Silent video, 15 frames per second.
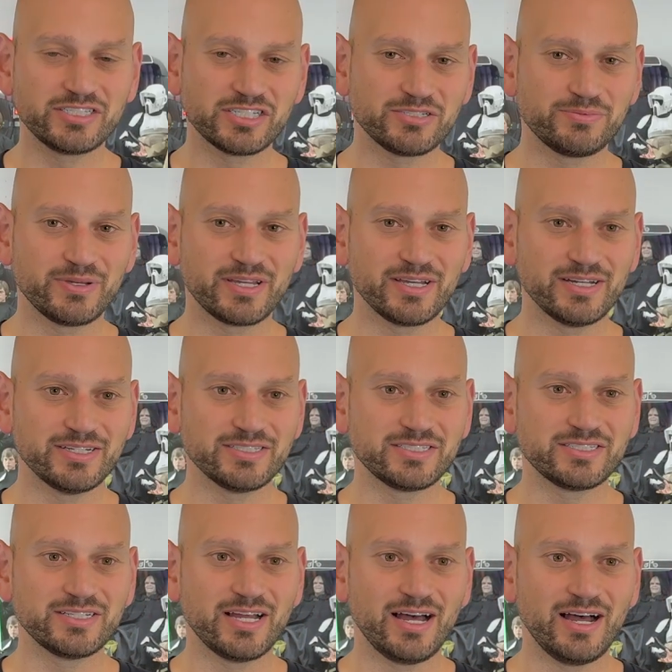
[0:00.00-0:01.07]
just
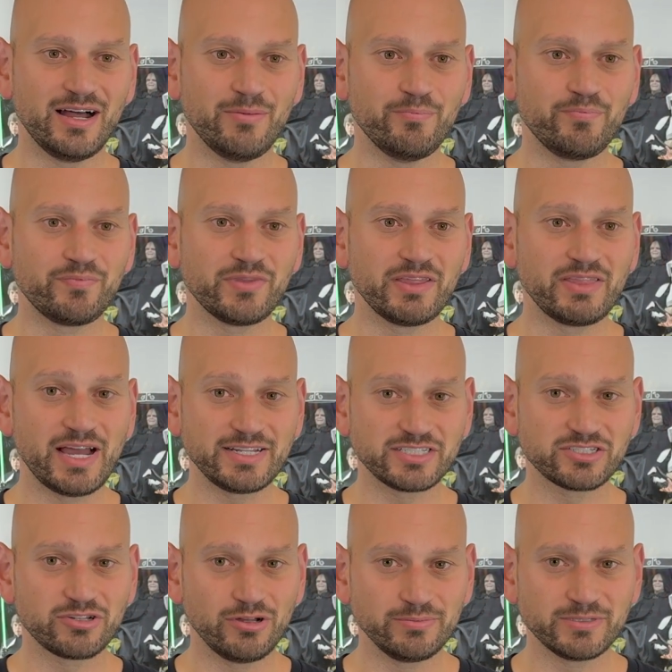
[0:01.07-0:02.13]
because that
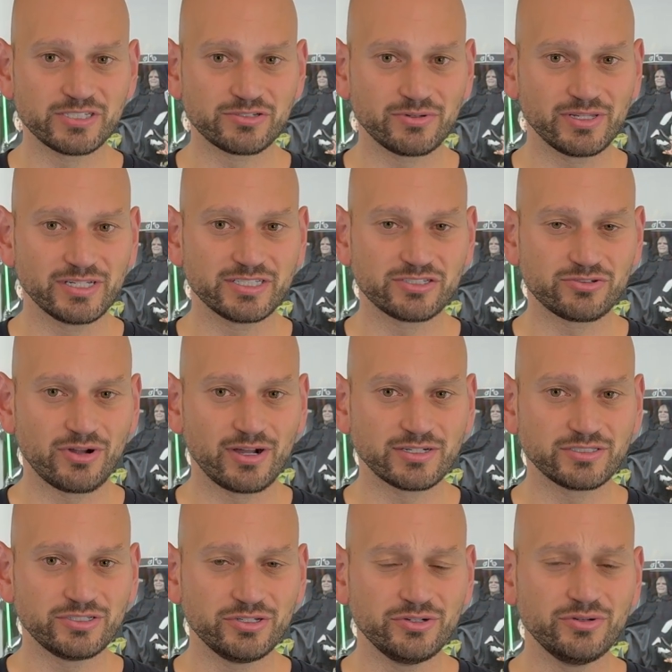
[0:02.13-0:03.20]
sculpt is really
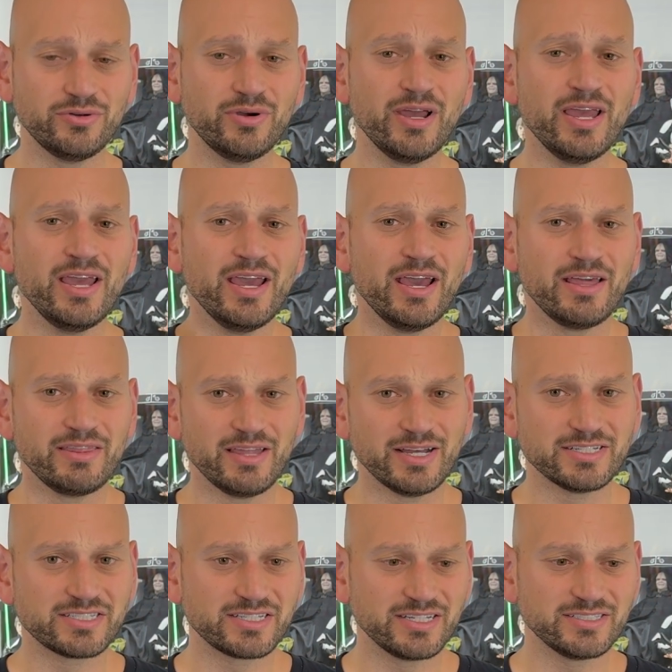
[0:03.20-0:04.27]
strong too.
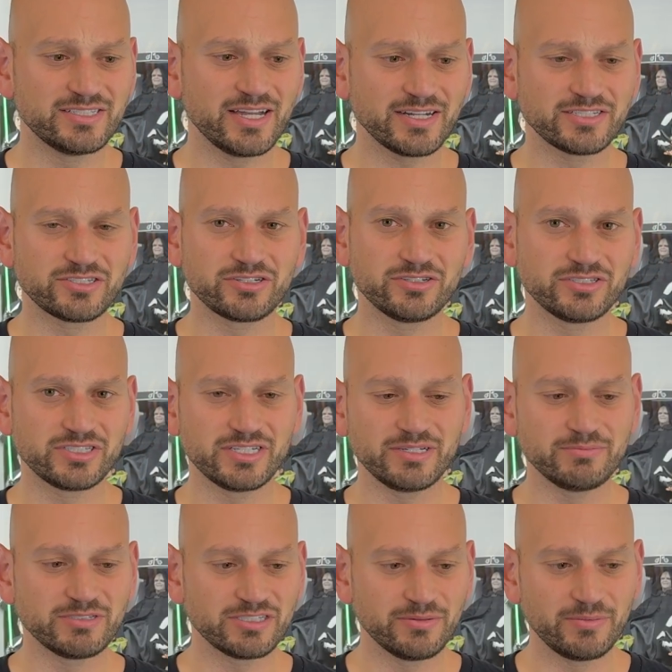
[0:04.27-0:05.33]
The skin texture
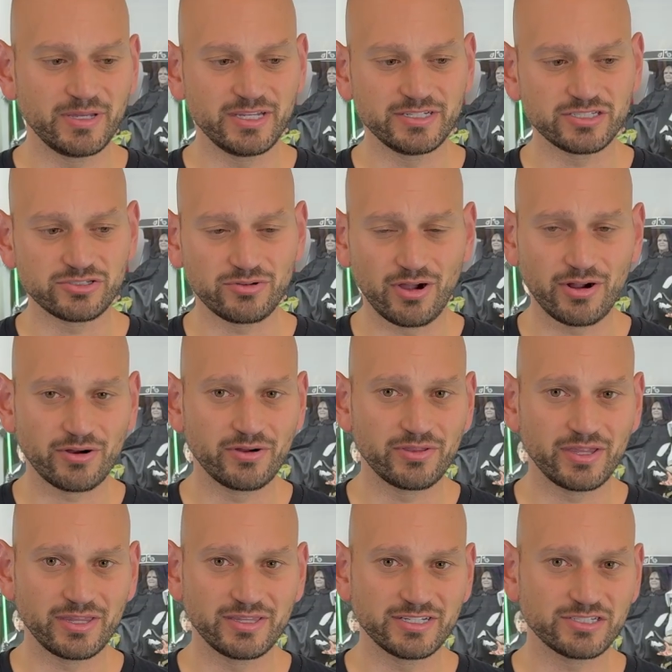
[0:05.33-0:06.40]
seems to be stronger
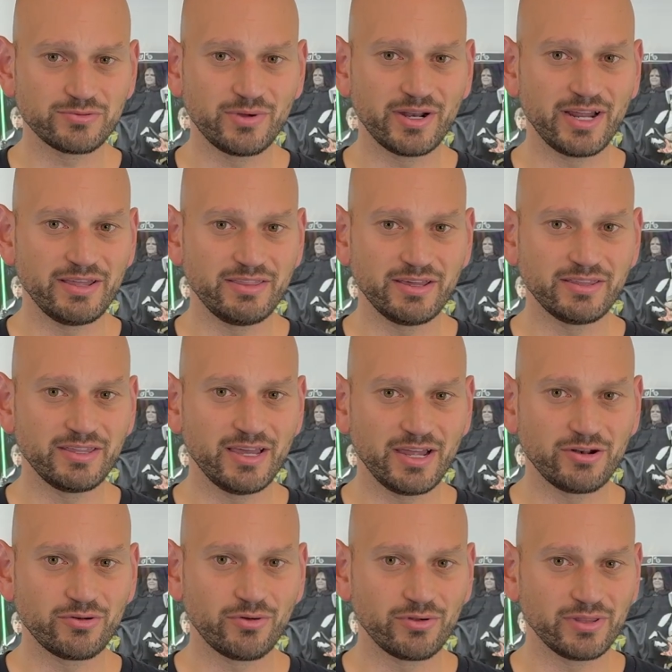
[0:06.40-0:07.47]
than this one. I think the
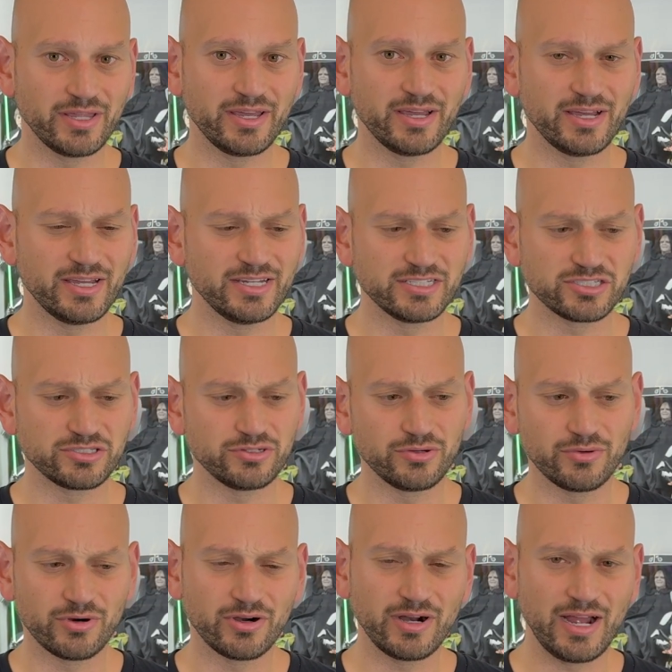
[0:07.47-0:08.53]
Endor Leia is
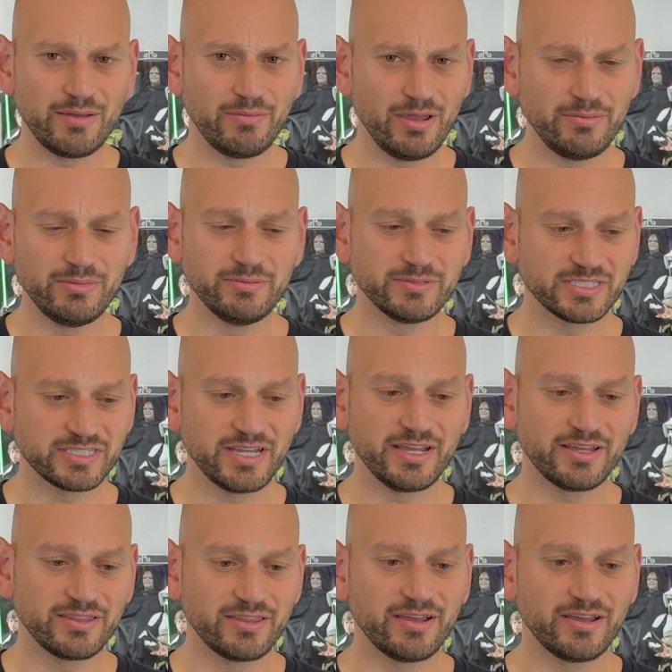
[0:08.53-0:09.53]
newer. I may be mistaken